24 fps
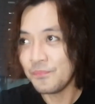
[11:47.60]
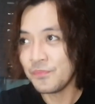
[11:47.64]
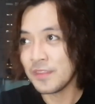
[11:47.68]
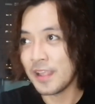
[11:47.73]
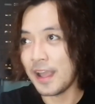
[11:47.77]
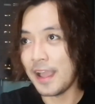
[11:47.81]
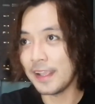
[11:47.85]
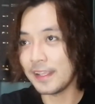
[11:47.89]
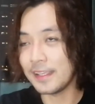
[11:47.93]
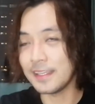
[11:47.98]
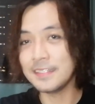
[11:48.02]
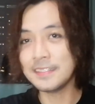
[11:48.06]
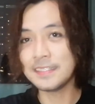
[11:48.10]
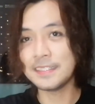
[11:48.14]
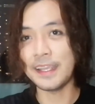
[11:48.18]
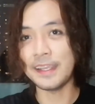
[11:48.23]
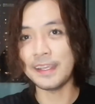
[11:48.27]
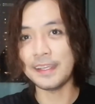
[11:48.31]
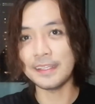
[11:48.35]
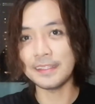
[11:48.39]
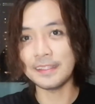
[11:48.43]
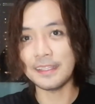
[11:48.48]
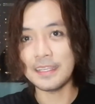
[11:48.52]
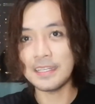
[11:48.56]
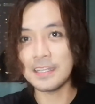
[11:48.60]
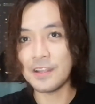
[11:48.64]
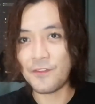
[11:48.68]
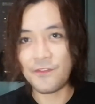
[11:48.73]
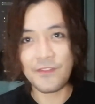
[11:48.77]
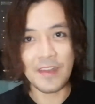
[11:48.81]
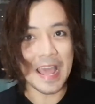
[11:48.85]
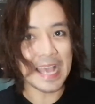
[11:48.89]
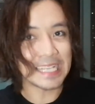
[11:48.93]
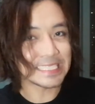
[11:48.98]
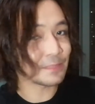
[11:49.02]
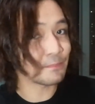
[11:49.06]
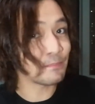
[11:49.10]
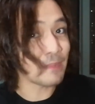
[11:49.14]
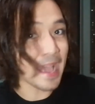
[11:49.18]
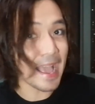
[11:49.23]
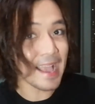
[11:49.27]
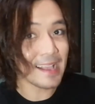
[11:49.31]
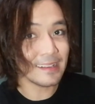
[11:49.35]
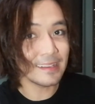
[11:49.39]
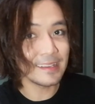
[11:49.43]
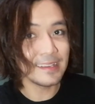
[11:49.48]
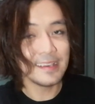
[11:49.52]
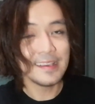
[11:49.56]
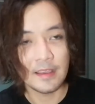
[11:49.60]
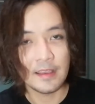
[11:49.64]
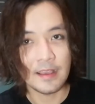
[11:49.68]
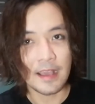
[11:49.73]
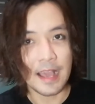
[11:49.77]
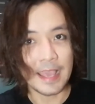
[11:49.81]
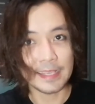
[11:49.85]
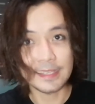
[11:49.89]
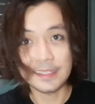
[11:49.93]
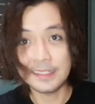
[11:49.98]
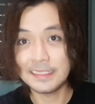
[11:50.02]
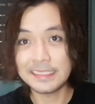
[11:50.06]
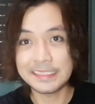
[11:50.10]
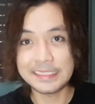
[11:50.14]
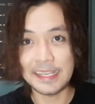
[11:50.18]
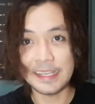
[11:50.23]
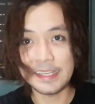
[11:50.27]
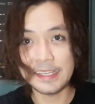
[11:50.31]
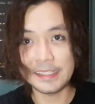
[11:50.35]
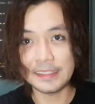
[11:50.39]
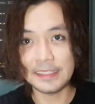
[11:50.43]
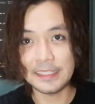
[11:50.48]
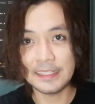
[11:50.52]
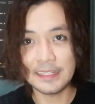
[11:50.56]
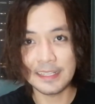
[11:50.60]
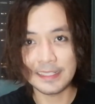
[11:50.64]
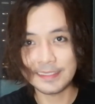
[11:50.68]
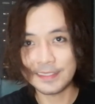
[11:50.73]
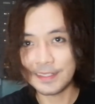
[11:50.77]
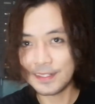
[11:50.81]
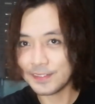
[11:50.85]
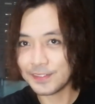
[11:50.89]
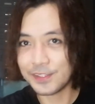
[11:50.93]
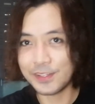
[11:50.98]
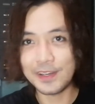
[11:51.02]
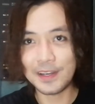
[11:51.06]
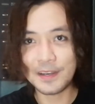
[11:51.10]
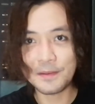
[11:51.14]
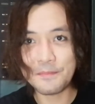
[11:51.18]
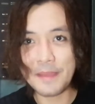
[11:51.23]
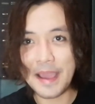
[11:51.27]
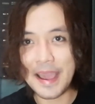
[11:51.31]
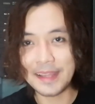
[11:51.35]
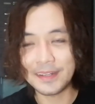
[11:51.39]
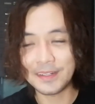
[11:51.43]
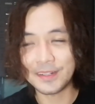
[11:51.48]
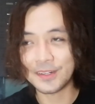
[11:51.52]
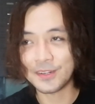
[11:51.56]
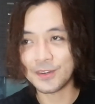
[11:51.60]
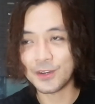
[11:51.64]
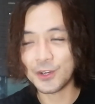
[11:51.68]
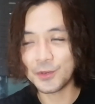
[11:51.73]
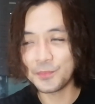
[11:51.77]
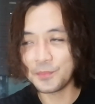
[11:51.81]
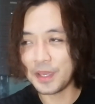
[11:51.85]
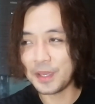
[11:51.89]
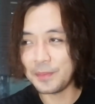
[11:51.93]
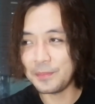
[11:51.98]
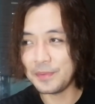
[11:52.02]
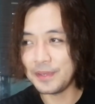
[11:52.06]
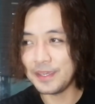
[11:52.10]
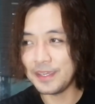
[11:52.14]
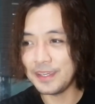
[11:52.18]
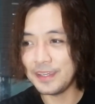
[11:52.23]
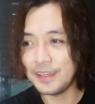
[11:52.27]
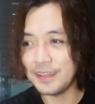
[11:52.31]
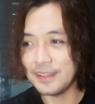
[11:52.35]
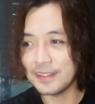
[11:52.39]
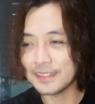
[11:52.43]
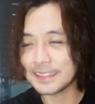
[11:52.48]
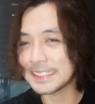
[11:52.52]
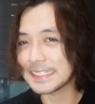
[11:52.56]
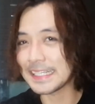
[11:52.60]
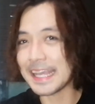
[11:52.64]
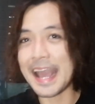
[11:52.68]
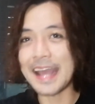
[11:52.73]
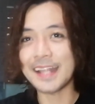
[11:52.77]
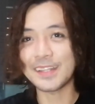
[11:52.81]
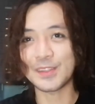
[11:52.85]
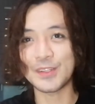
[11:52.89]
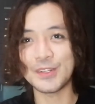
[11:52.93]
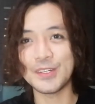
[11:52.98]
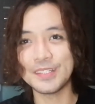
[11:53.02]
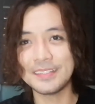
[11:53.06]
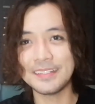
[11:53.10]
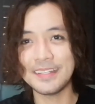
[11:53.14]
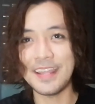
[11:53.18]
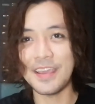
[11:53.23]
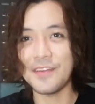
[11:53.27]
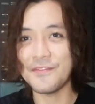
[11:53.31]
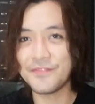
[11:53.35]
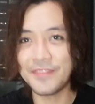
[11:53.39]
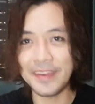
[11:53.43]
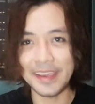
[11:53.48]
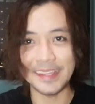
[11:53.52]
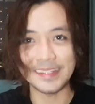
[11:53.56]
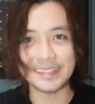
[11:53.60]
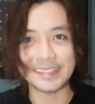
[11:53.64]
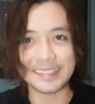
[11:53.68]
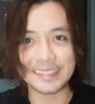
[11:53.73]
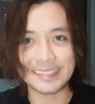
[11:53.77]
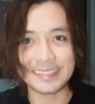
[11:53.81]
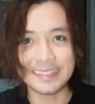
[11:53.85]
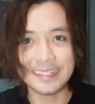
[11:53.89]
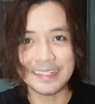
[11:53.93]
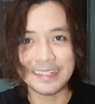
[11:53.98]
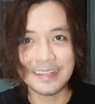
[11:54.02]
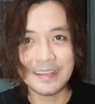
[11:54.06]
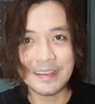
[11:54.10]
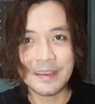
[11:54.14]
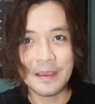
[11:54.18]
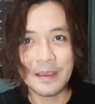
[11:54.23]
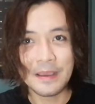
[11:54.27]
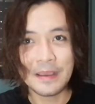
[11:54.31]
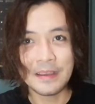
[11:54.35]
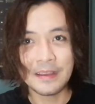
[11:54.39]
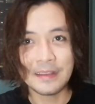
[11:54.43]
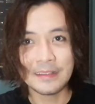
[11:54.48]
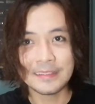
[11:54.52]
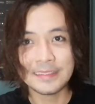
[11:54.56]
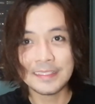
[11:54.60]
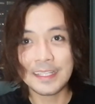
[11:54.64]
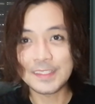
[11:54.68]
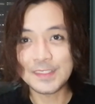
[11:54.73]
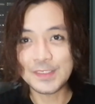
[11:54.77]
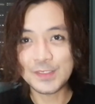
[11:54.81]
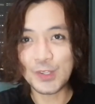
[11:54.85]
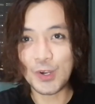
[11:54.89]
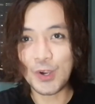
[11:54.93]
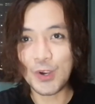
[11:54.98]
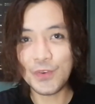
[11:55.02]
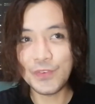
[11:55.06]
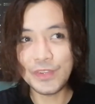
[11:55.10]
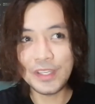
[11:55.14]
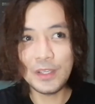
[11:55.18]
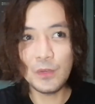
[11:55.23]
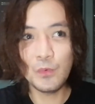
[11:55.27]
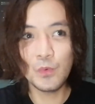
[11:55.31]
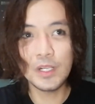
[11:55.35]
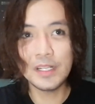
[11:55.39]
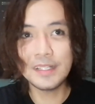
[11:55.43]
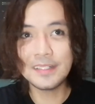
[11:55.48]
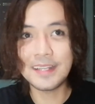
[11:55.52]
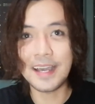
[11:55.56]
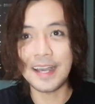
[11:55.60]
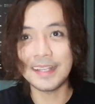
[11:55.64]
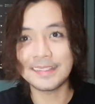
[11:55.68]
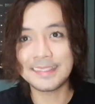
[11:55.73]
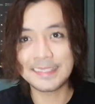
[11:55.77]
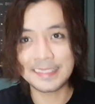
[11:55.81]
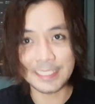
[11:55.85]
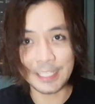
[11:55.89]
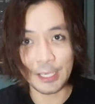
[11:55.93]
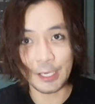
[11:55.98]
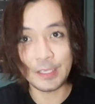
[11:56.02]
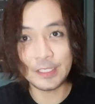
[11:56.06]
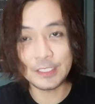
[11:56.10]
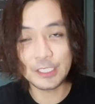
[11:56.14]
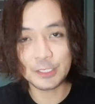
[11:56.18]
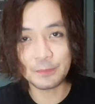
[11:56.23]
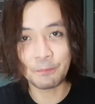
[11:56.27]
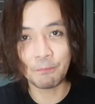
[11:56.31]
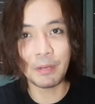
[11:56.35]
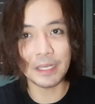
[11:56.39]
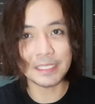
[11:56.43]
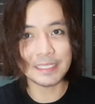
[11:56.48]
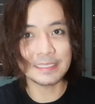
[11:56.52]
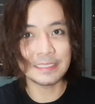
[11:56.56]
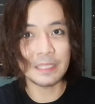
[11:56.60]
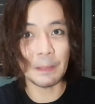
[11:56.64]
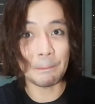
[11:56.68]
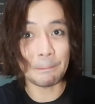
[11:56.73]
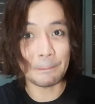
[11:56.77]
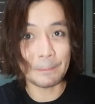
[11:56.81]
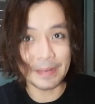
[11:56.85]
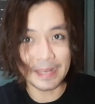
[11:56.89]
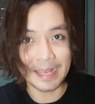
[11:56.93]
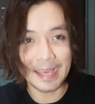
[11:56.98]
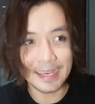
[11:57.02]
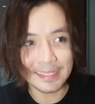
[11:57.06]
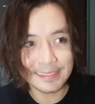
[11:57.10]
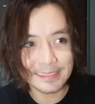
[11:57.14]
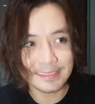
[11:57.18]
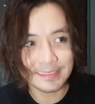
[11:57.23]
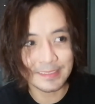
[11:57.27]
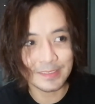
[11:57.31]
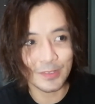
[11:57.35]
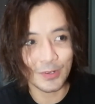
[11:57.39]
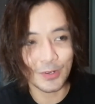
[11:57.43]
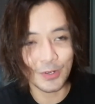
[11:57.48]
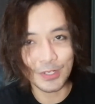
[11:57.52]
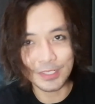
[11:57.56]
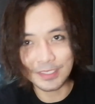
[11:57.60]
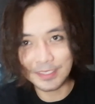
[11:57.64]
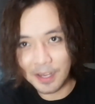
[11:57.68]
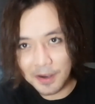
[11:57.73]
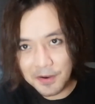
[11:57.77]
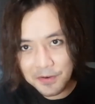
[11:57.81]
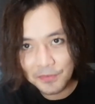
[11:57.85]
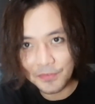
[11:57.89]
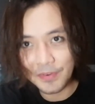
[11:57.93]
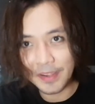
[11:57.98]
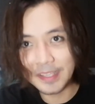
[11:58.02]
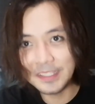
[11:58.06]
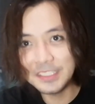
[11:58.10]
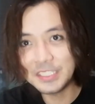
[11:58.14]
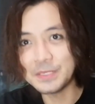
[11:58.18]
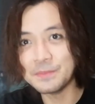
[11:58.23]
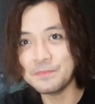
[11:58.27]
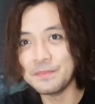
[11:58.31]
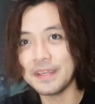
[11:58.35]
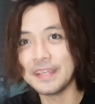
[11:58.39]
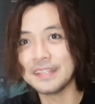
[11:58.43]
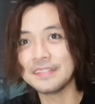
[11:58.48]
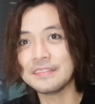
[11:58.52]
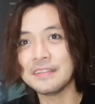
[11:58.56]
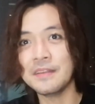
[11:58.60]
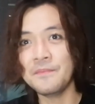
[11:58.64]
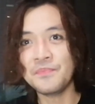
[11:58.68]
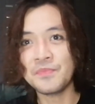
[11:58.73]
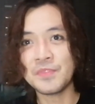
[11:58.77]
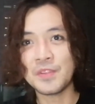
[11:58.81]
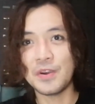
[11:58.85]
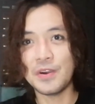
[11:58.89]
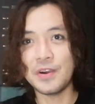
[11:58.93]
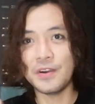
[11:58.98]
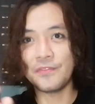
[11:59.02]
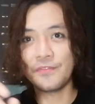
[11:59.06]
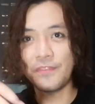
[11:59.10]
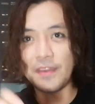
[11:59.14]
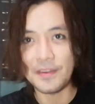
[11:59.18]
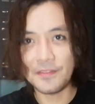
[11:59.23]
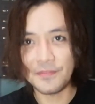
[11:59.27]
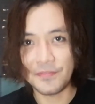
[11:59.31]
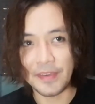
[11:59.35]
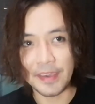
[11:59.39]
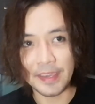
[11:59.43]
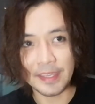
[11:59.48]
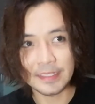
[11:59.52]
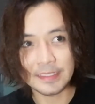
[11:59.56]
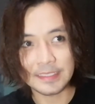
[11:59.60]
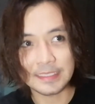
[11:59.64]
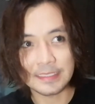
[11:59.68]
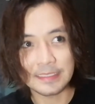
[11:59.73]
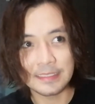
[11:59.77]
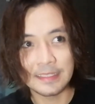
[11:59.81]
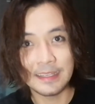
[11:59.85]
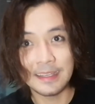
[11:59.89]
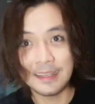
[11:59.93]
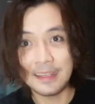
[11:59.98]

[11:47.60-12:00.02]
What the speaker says: I can say it in a flashback. I can say it in a circular manner, or maybe scattered events. The story will not change, but the plot or the arrangement of events